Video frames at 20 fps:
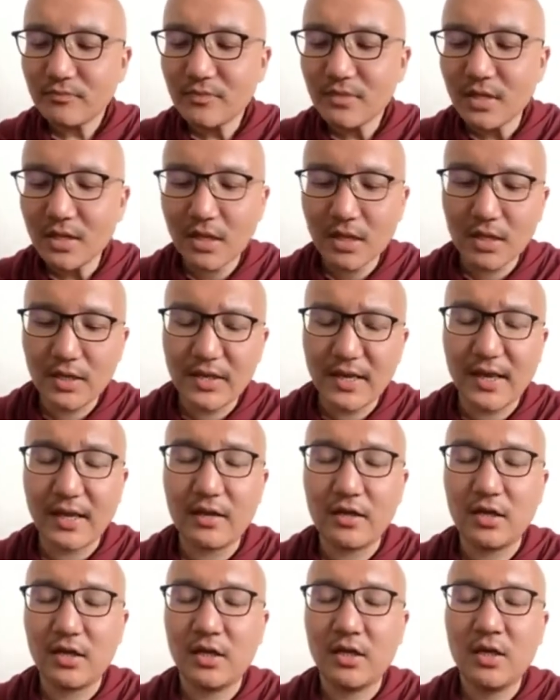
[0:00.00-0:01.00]
uh, ne
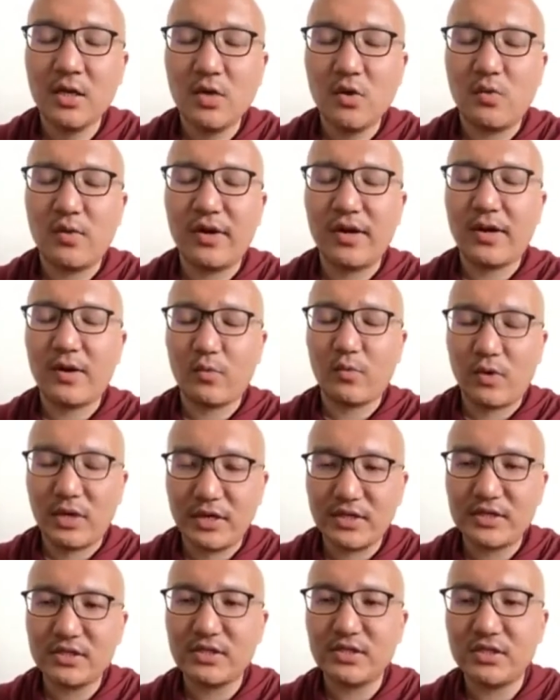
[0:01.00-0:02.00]
uh, one one
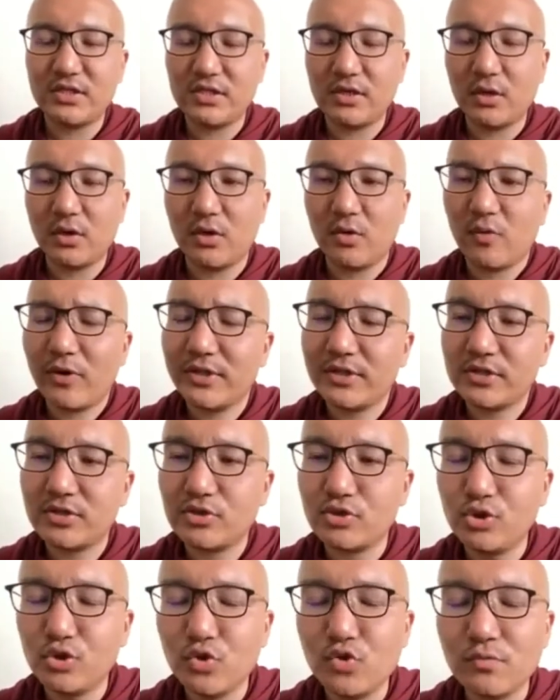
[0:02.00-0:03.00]
is or one is
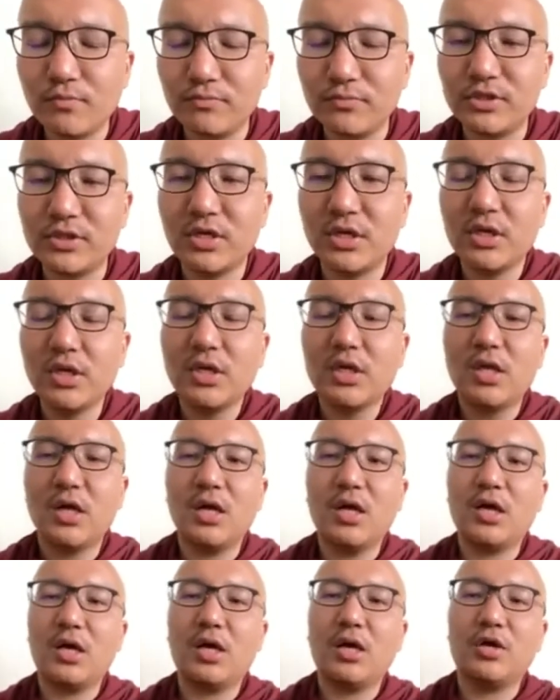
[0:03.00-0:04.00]
doomed
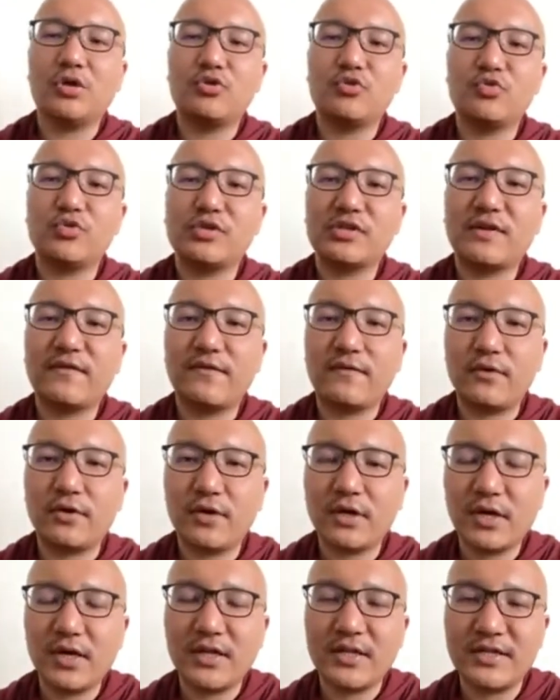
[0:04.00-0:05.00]
uh, to
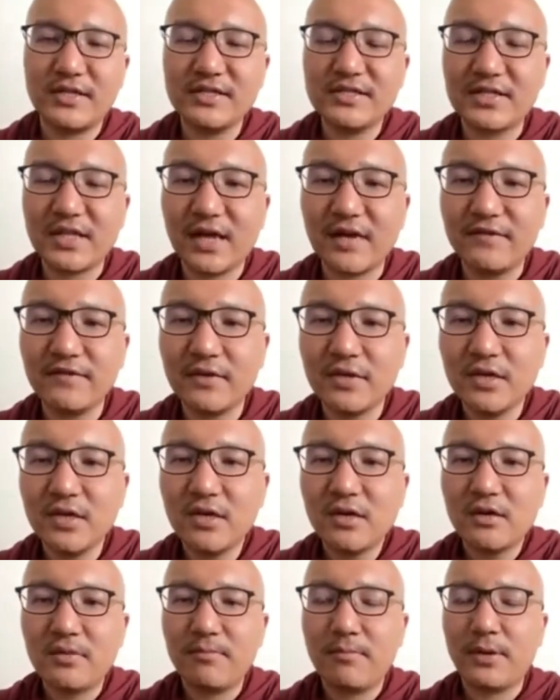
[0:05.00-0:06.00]
suffer in this life.
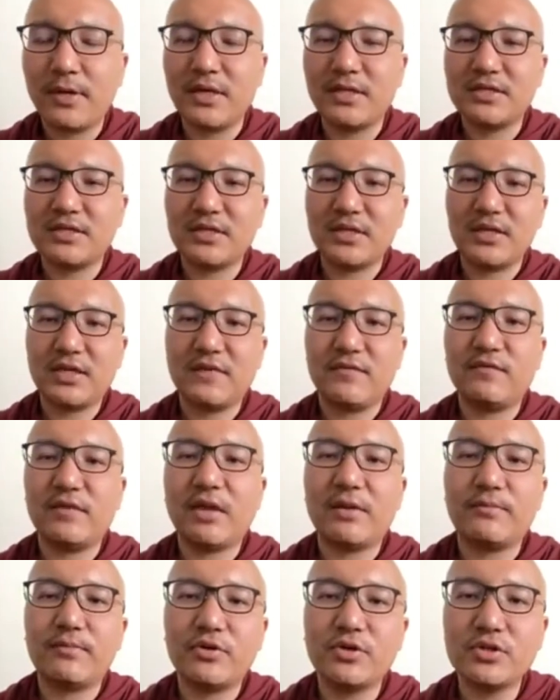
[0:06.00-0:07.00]
But if
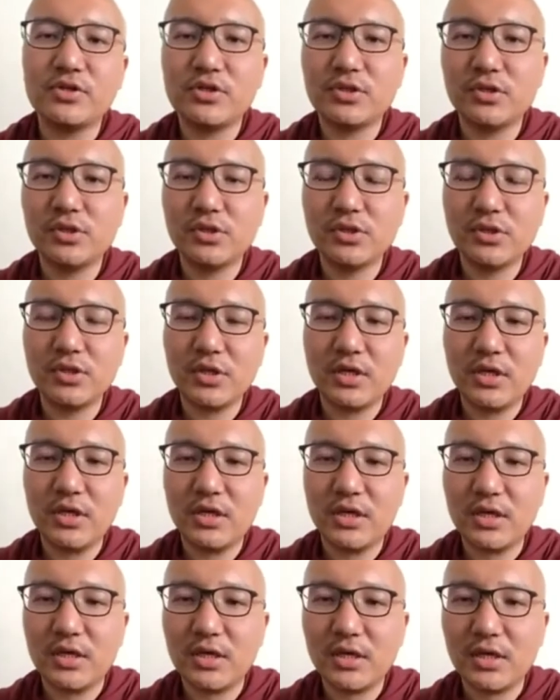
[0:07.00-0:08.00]
that person,
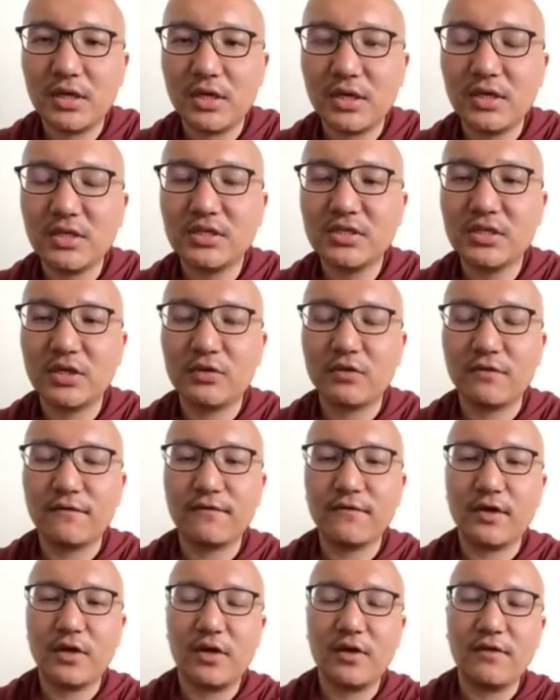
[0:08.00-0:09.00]
uh, instead
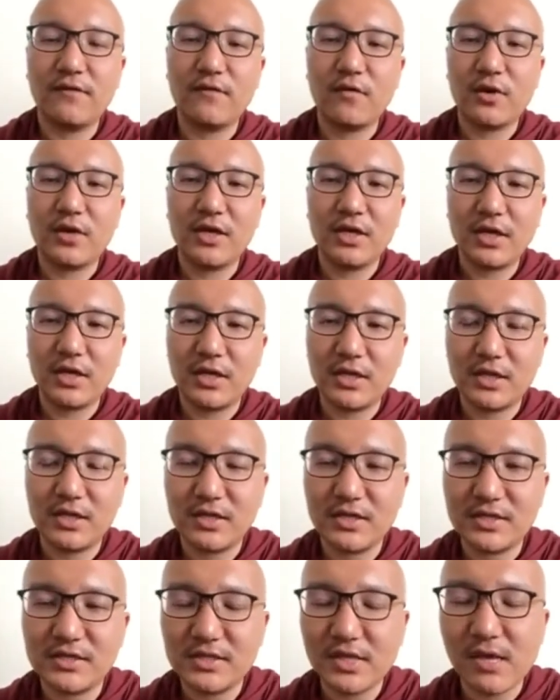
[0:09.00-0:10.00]
of uh, falling in
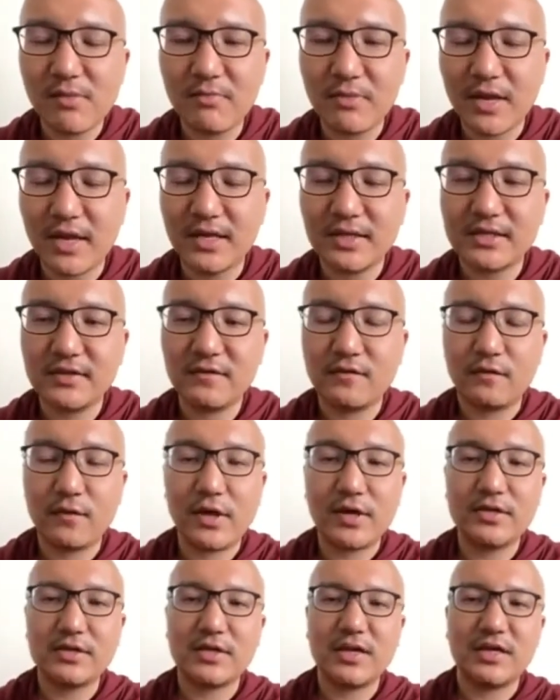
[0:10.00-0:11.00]
the same negative
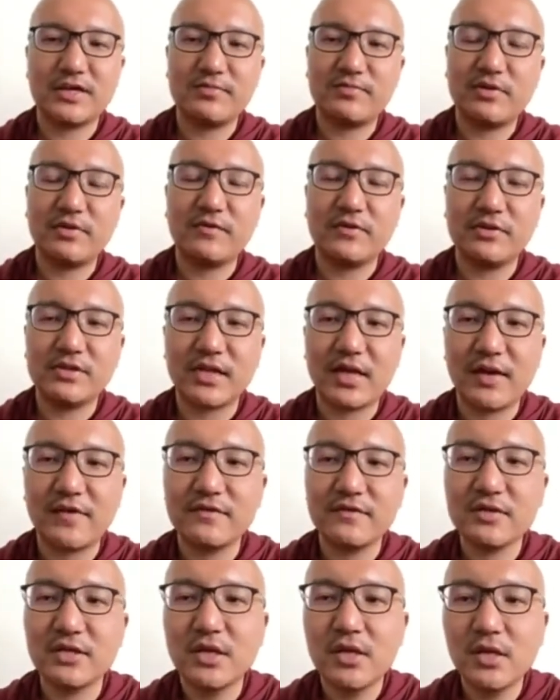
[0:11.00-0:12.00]
ways as previous
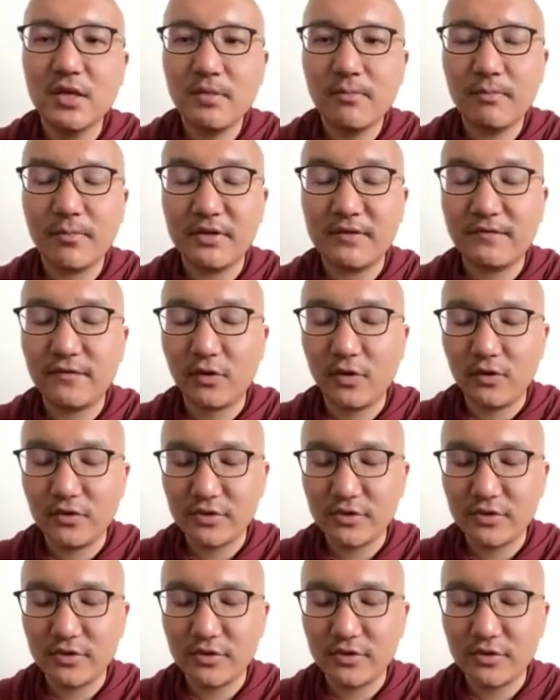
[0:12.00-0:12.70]
lives, but follows